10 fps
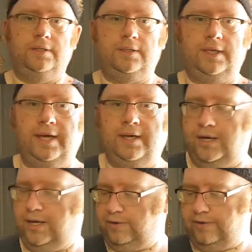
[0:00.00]
Yeah,
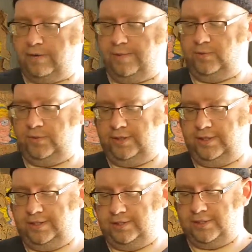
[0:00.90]
highly recommend one of
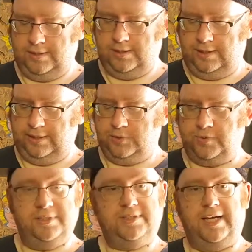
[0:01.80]
these. And this
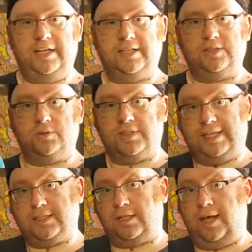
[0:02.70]
one is handy because it also
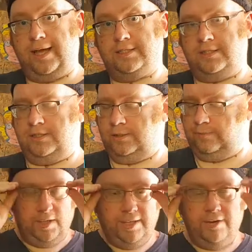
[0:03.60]
has a light.
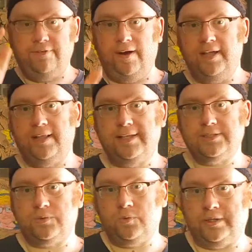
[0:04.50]
Now finally,
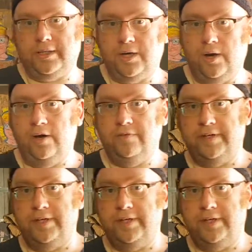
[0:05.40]
let's quickly go over